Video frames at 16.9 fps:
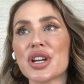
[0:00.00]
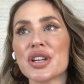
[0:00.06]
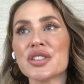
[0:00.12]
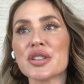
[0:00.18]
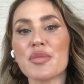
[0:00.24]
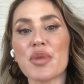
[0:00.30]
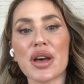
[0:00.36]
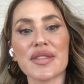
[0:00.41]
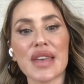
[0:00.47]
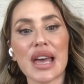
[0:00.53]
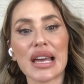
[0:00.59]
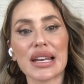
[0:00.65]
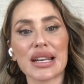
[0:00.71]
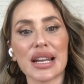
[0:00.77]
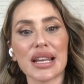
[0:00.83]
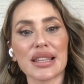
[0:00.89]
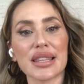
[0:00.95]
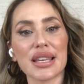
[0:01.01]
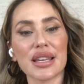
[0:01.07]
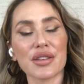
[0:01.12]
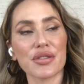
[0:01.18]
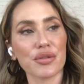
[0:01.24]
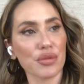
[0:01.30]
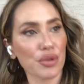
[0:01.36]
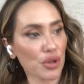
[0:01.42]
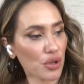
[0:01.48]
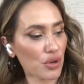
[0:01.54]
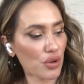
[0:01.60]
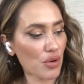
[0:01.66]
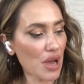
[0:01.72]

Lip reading: judged upon that. And I think through